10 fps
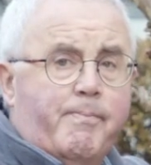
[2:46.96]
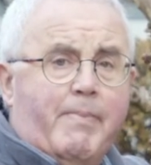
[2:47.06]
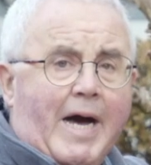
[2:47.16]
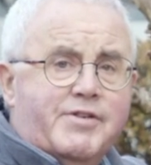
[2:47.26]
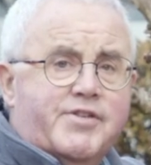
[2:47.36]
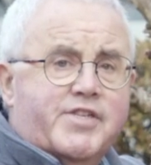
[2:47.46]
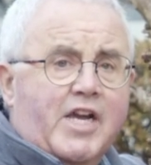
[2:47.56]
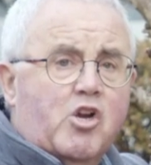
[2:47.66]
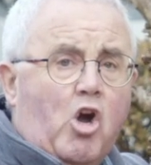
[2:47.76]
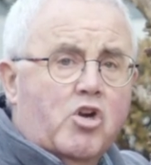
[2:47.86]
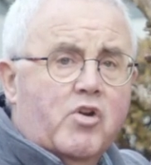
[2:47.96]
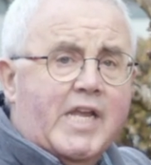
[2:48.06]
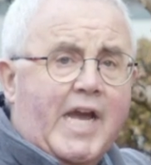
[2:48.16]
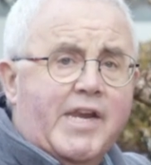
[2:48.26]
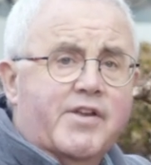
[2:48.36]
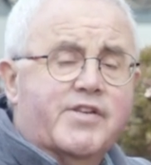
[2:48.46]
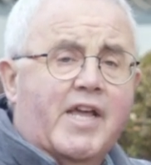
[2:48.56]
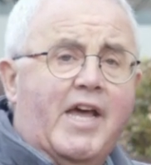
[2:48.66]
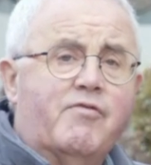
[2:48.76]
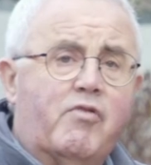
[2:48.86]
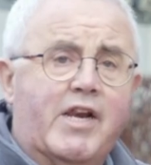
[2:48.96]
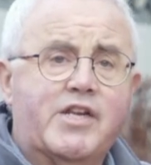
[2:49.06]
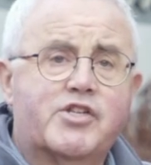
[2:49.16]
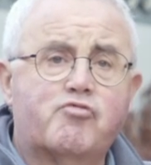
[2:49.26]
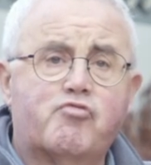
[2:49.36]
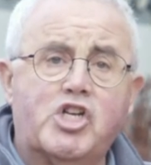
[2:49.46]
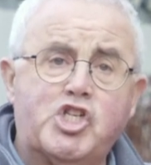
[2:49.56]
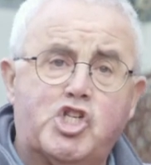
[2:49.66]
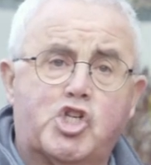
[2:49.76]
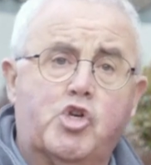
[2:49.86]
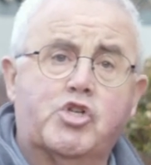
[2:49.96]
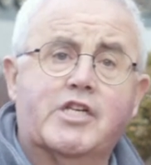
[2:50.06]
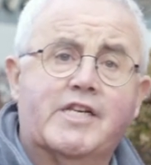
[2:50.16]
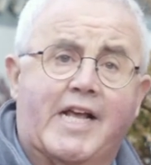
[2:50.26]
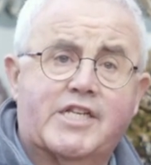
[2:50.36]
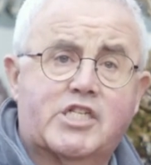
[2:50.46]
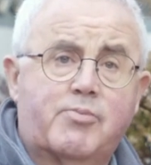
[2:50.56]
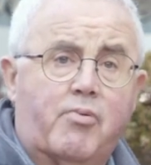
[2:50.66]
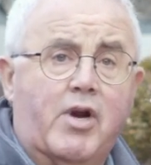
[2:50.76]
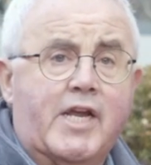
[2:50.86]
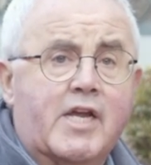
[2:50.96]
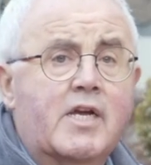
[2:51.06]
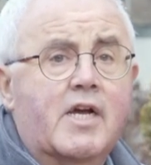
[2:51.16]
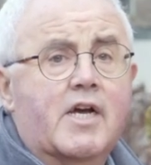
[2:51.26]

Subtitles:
buds are congregated and ready to reshoot next spring.